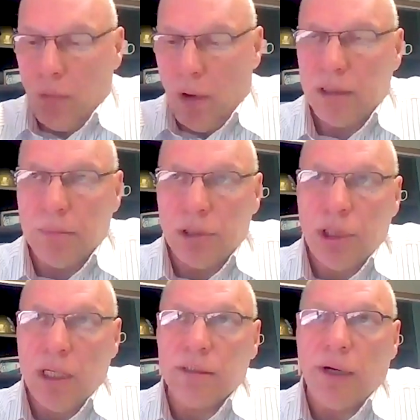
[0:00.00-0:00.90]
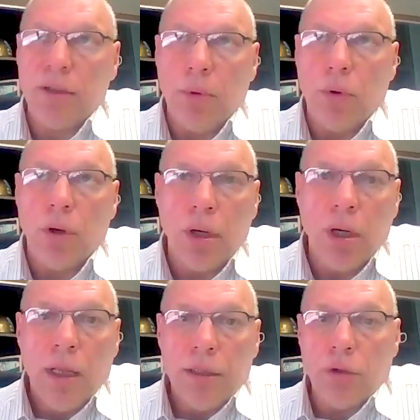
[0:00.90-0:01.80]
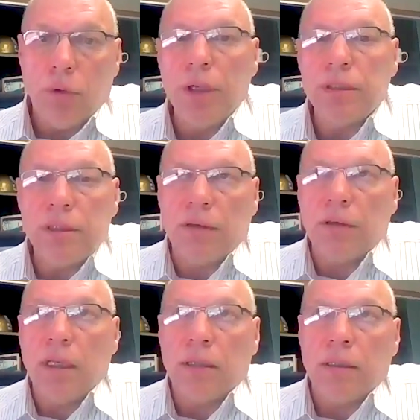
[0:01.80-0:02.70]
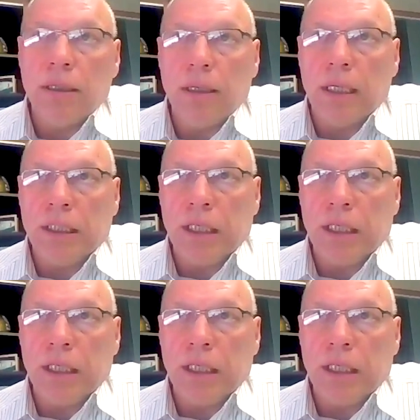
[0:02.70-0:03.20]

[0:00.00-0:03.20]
Once the machine started to bore, So once it